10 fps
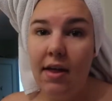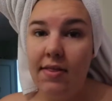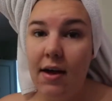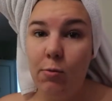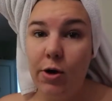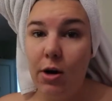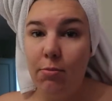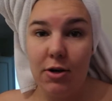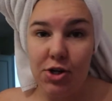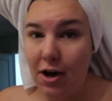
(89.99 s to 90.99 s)
Then we're gonna
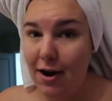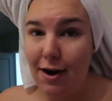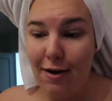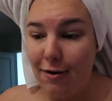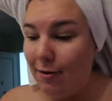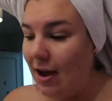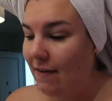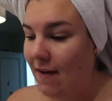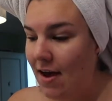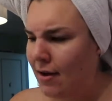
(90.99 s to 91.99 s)
brush our hair out,
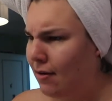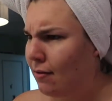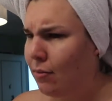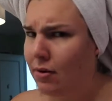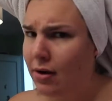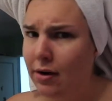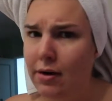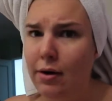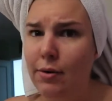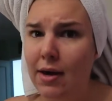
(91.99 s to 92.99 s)
and then we're gonna
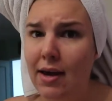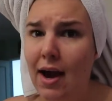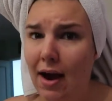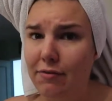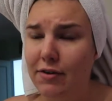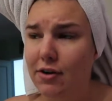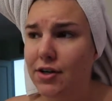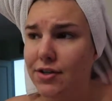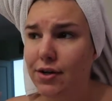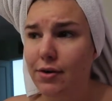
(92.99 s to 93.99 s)
go eat
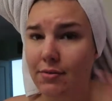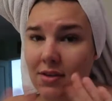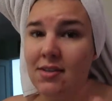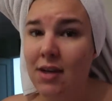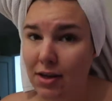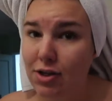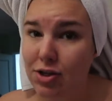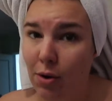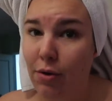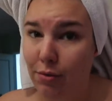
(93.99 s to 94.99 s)
after, so let's get this
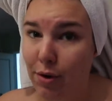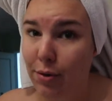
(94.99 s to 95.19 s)
show on the